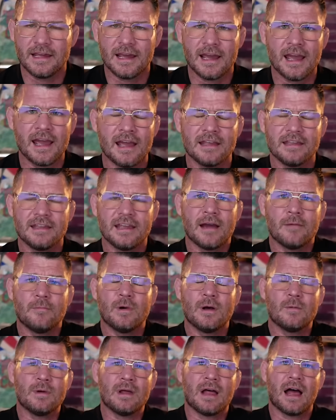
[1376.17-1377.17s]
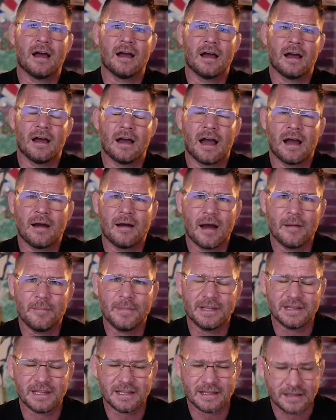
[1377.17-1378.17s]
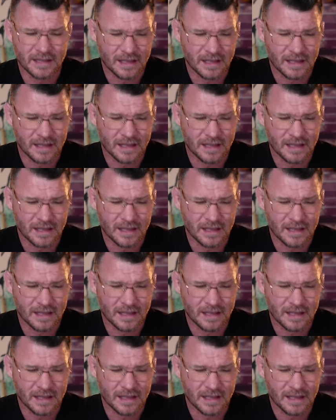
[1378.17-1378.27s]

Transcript: yeah, finally? Yeah, well, well I mean, the,